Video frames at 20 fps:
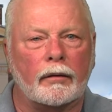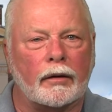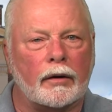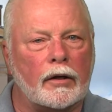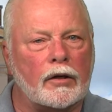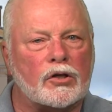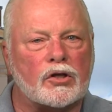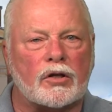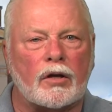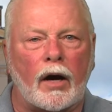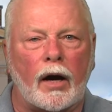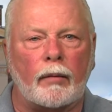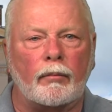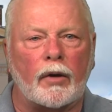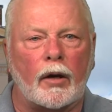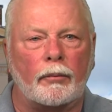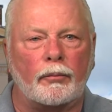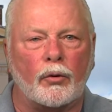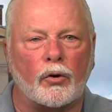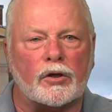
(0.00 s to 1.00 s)
Each time
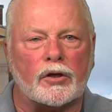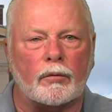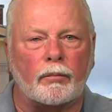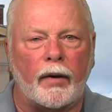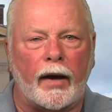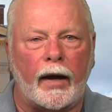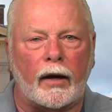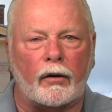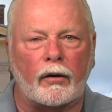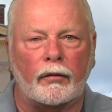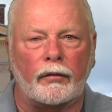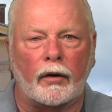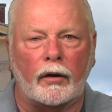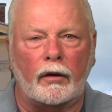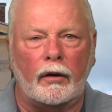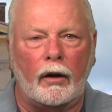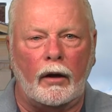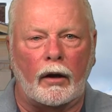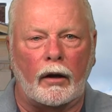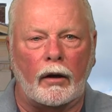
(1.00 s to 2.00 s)
they pushed back on the
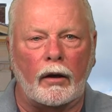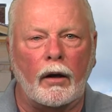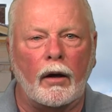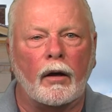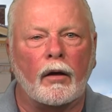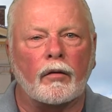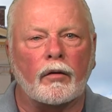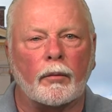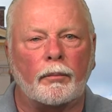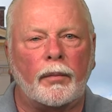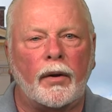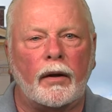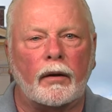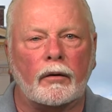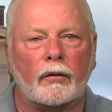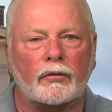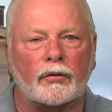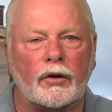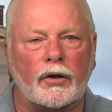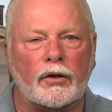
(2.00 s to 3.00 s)
king, the
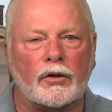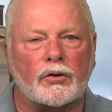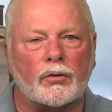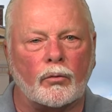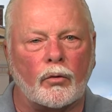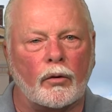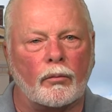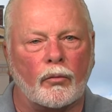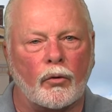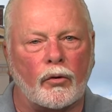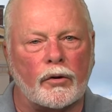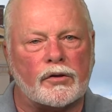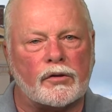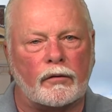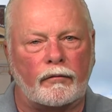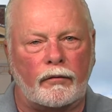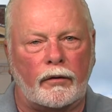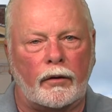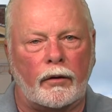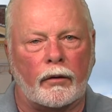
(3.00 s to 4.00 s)
penalties were more
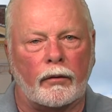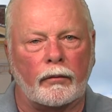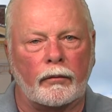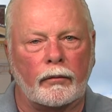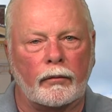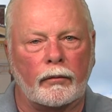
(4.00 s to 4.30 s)
severe.